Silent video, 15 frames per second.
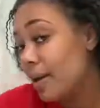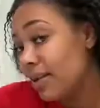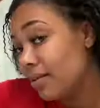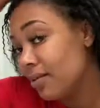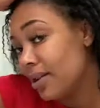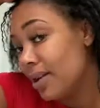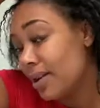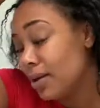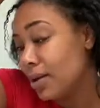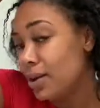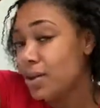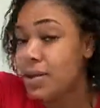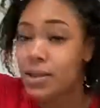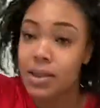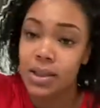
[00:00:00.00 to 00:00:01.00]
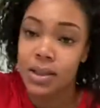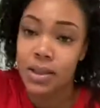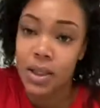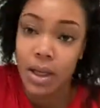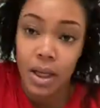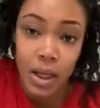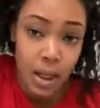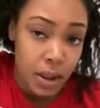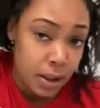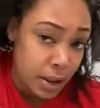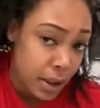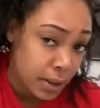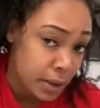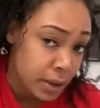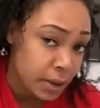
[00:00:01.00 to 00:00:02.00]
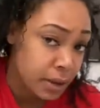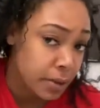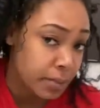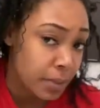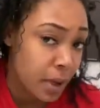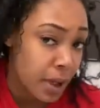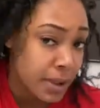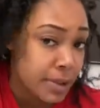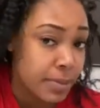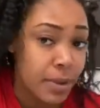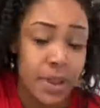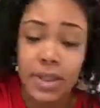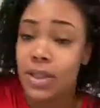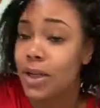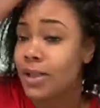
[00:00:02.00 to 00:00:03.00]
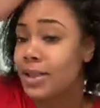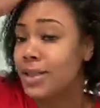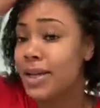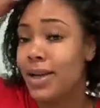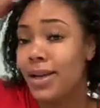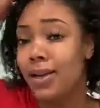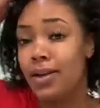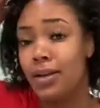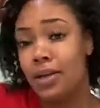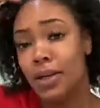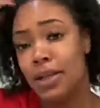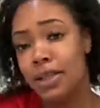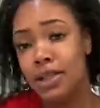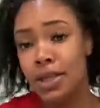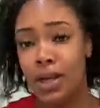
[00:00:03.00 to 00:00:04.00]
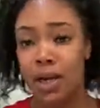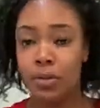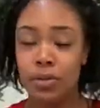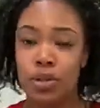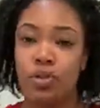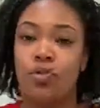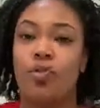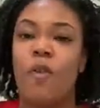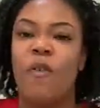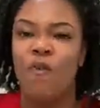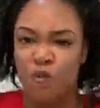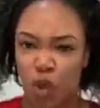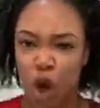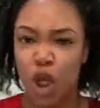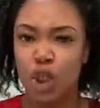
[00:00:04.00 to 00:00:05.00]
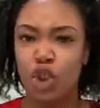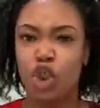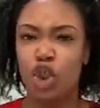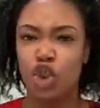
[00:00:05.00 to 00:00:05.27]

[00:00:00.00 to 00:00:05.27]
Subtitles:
you guys. Now that the box braids are down, it's time to fight this